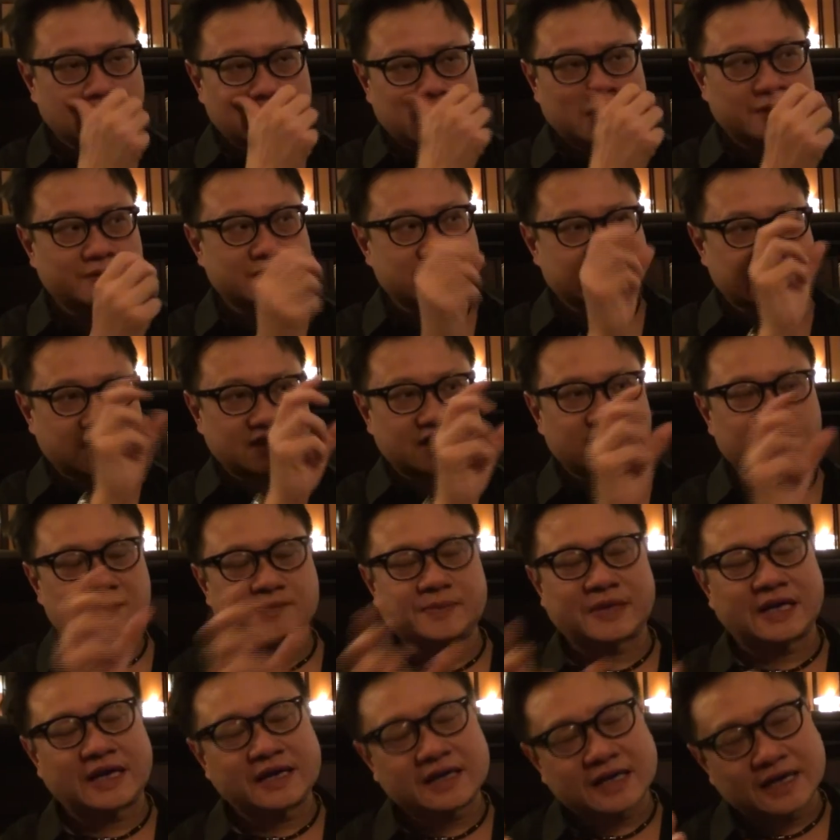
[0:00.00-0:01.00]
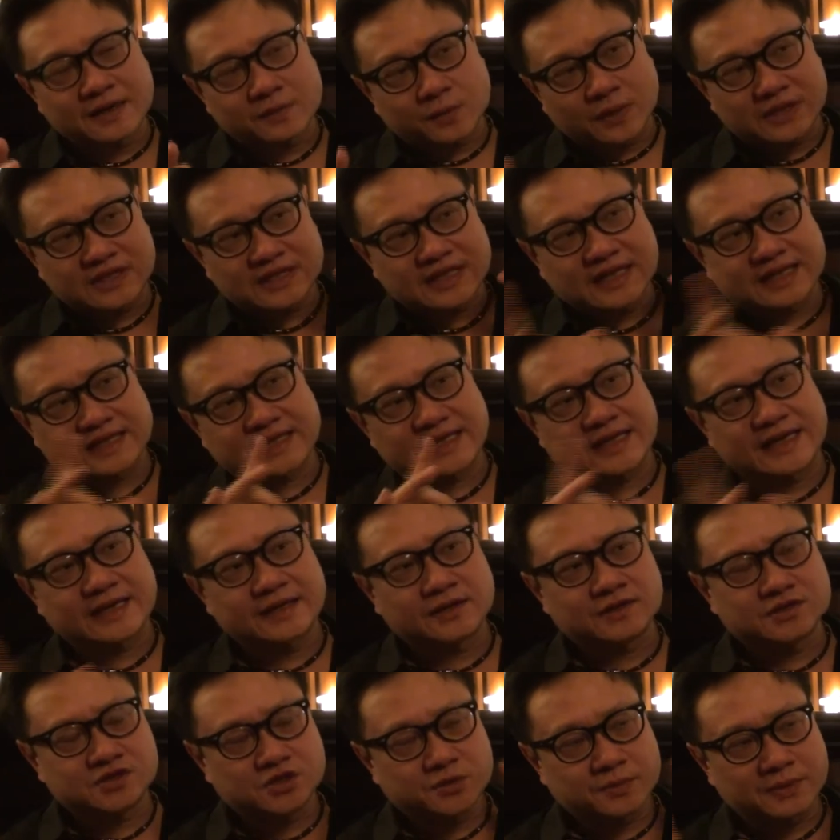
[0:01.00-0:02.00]
there were certain things, but I wanted at the end
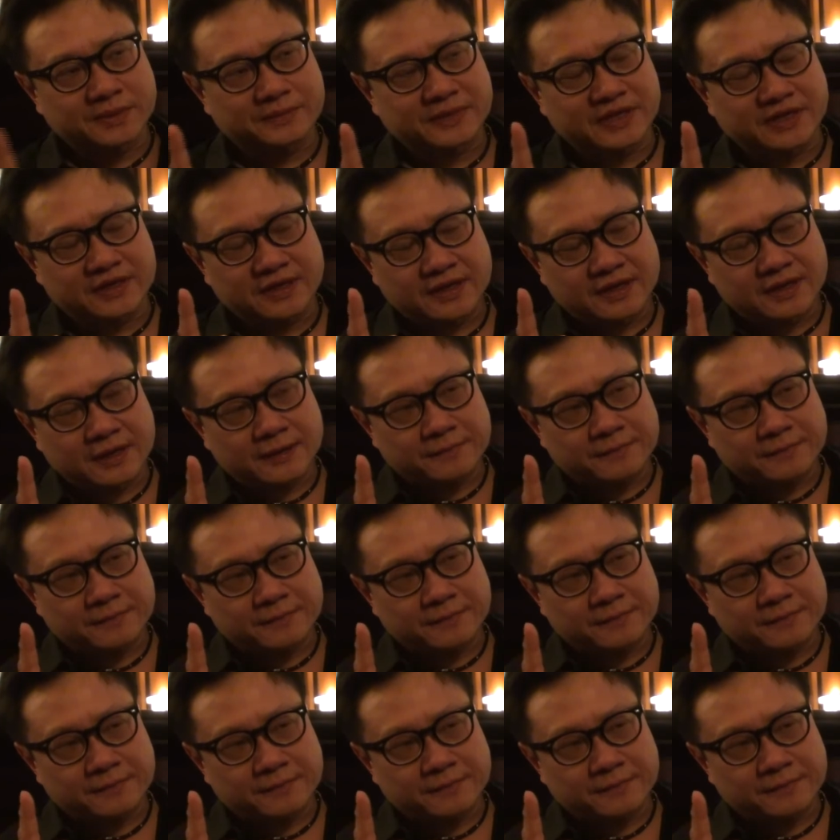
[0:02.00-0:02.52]
also maybe